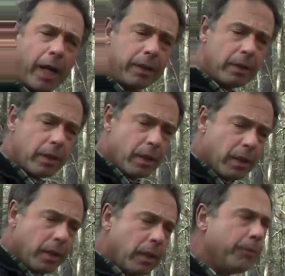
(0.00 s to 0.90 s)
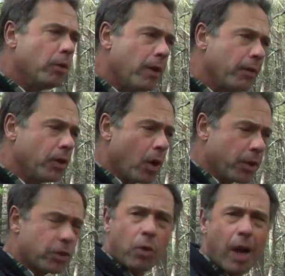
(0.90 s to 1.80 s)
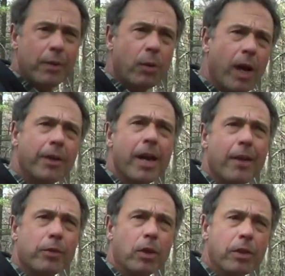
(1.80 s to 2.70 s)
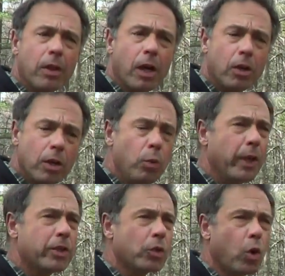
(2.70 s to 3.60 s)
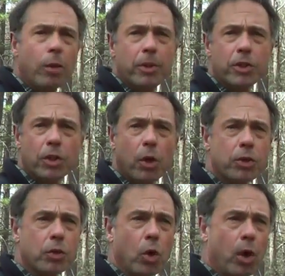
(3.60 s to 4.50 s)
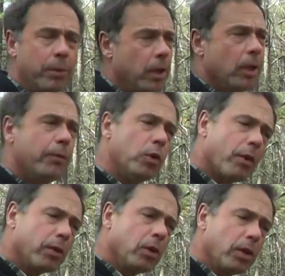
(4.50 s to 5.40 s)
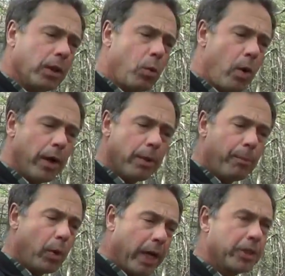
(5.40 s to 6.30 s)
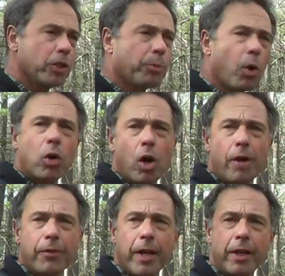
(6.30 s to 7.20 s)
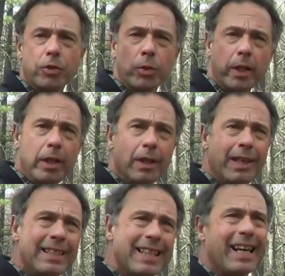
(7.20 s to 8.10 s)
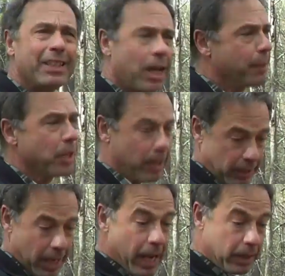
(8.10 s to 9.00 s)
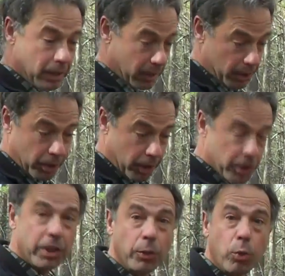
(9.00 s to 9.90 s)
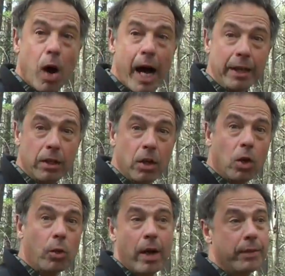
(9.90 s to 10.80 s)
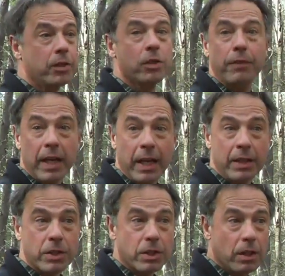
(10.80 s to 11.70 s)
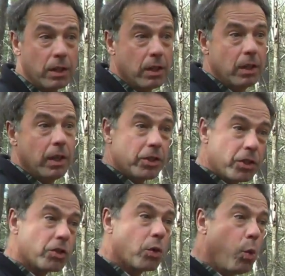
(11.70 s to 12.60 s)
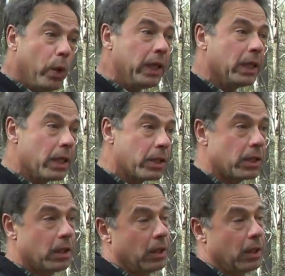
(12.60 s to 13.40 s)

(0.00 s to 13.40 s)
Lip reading: If you've ever noticed driving around after a good windstorm or snowstorm, if you ever look at where the branches broke off of that tree, 9 times out of 10, you're going to see rot or evidence of ants. It's just a weakness.